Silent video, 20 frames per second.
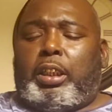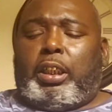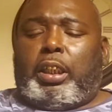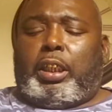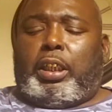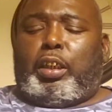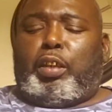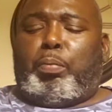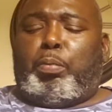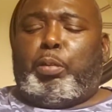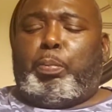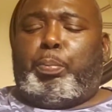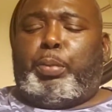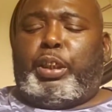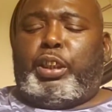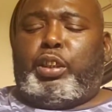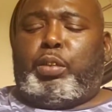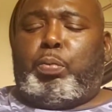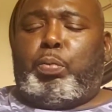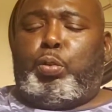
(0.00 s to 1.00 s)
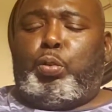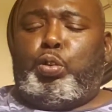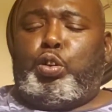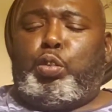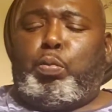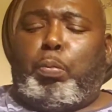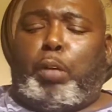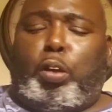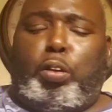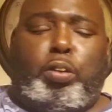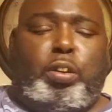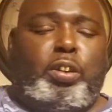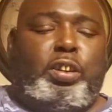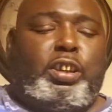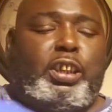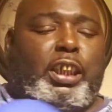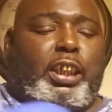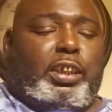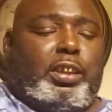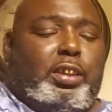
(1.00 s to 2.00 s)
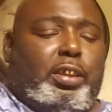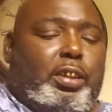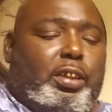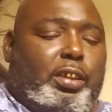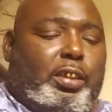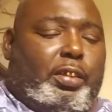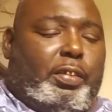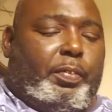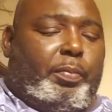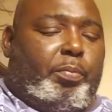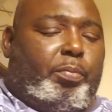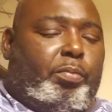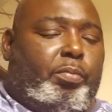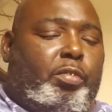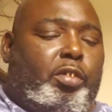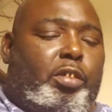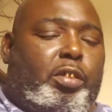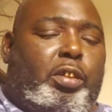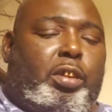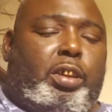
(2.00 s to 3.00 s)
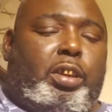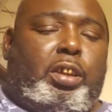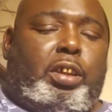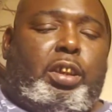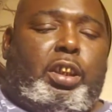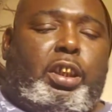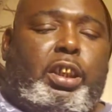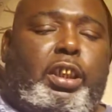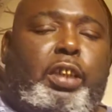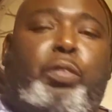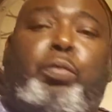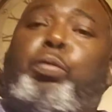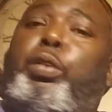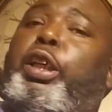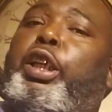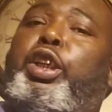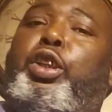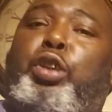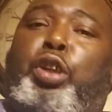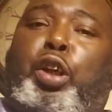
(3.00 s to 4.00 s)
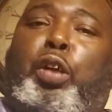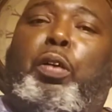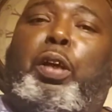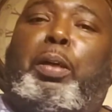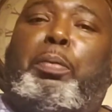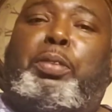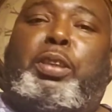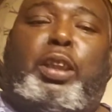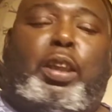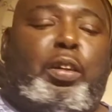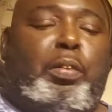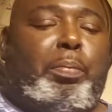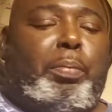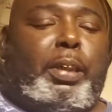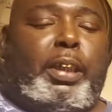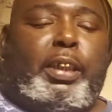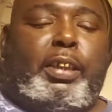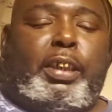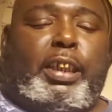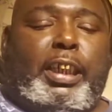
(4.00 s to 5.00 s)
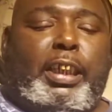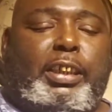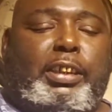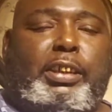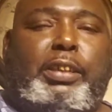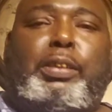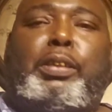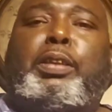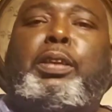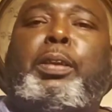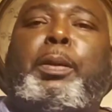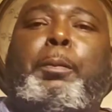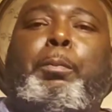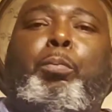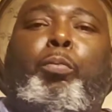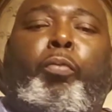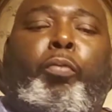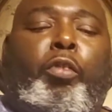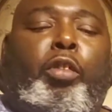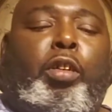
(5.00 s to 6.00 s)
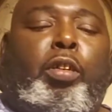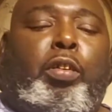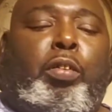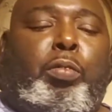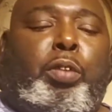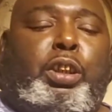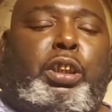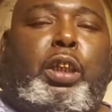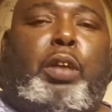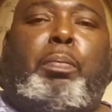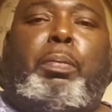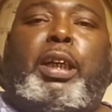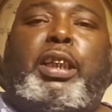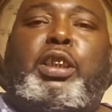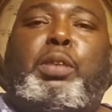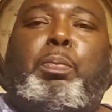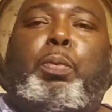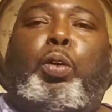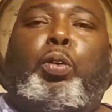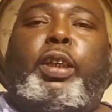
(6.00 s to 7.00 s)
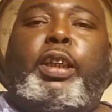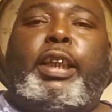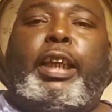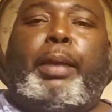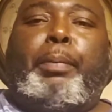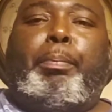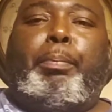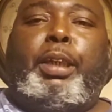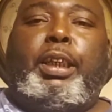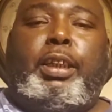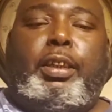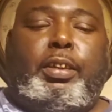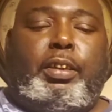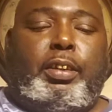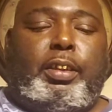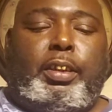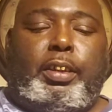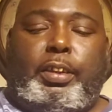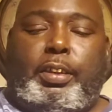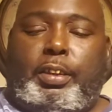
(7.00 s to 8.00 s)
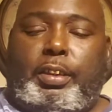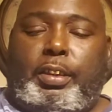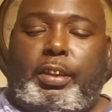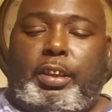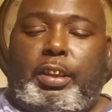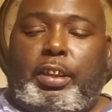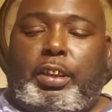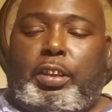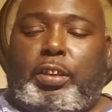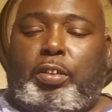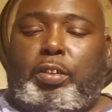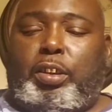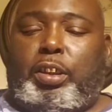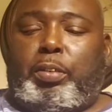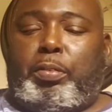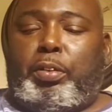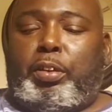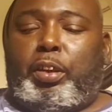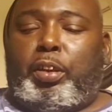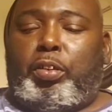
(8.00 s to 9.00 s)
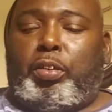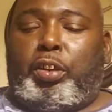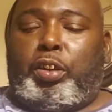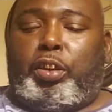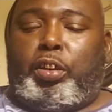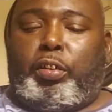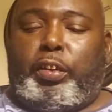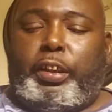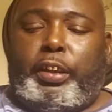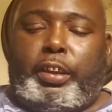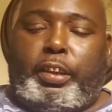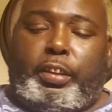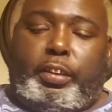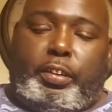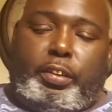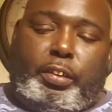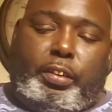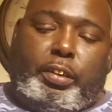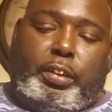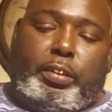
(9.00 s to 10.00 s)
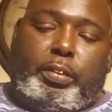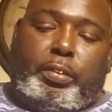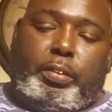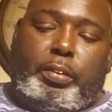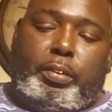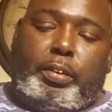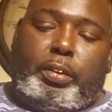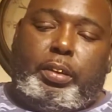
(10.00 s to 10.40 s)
All my big smooth smokers out there. Yeah, you know what I'm talking about. We talking about smoking that meat on the grill, you know.